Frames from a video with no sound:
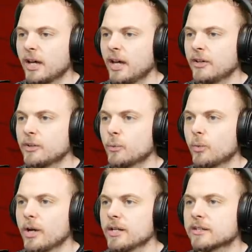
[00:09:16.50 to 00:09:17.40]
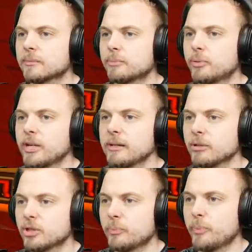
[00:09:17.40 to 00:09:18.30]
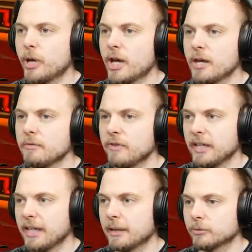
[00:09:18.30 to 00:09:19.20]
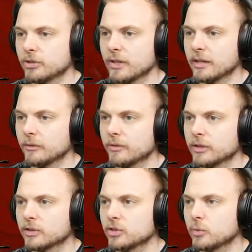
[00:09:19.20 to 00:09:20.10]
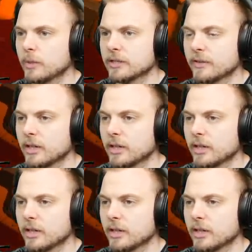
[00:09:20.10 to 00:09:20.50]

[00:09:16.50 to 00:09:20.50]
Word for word: and it worked pretty much perfectly. I'm just trying to look for a switch. Have I